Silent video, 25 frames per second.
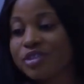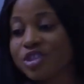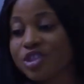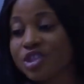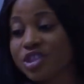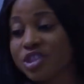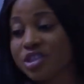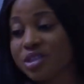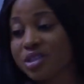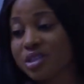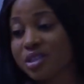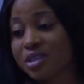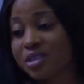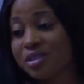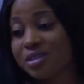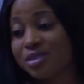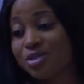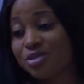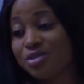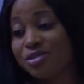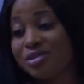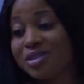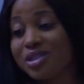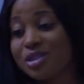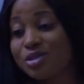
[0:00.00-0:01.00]
Chidi,
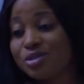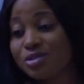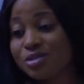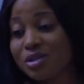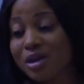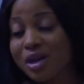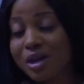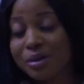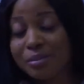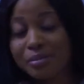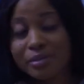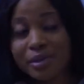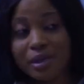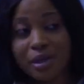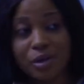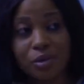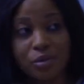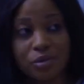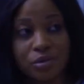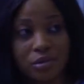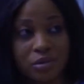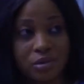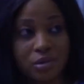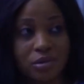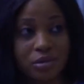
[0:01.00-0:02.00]
you need to calm
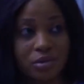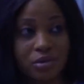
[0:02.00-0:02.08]
down.